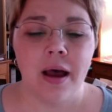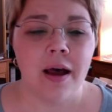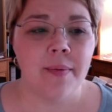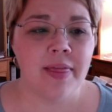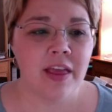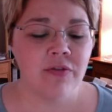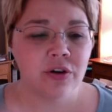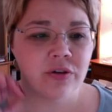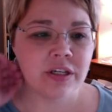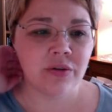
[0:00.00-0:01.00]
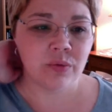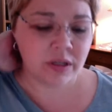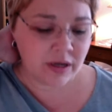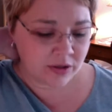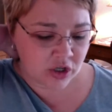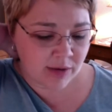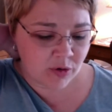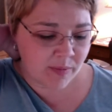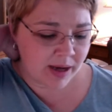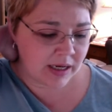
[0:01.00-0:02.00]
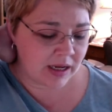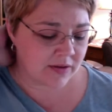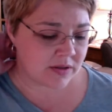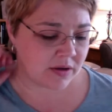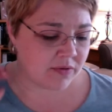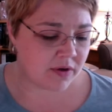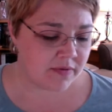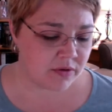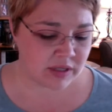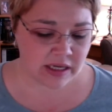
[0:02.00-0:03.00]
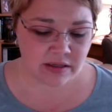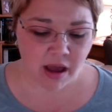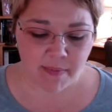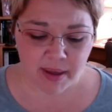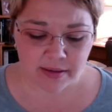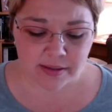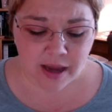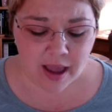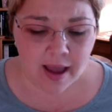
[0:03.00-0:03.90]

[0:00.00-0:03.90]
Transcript: I think Frederick did a really nice job reminding us of those key topics.